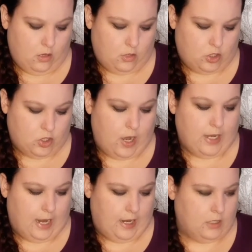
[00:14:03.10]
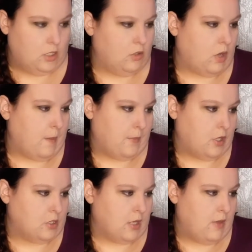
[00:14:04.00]
Straightneck
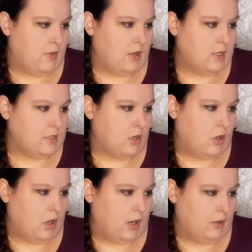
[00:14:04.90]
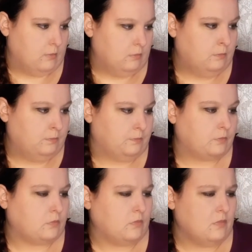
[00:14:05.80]
cucumbers, and these are
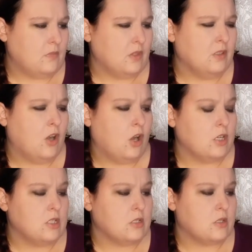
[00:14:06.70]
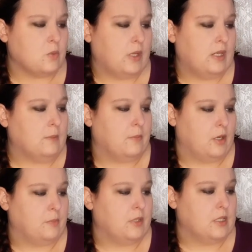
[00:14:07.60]
Garden Sweet
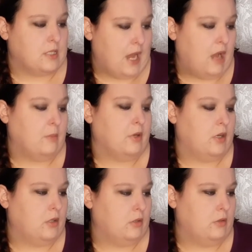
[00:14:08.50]
Burpless Hybrid.